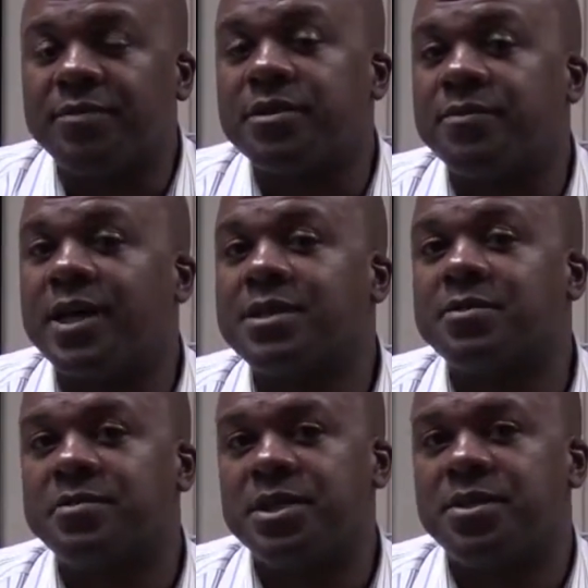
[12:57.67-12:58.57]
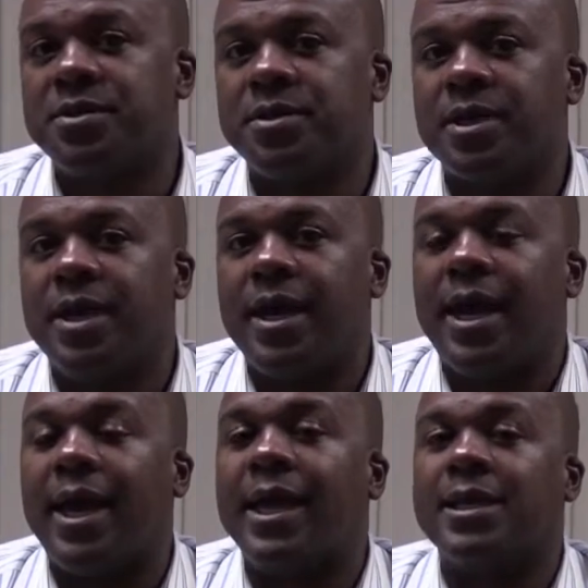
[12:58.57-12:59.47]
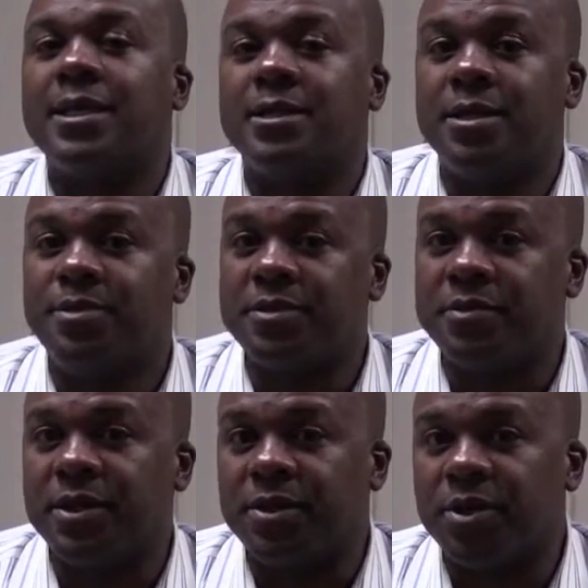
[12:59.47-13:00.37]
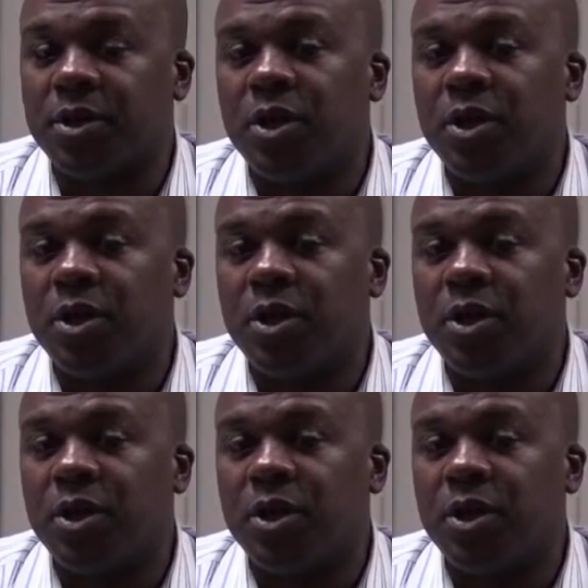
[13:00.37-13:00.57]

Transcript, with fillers: of sofosbuvir and ledipasvir,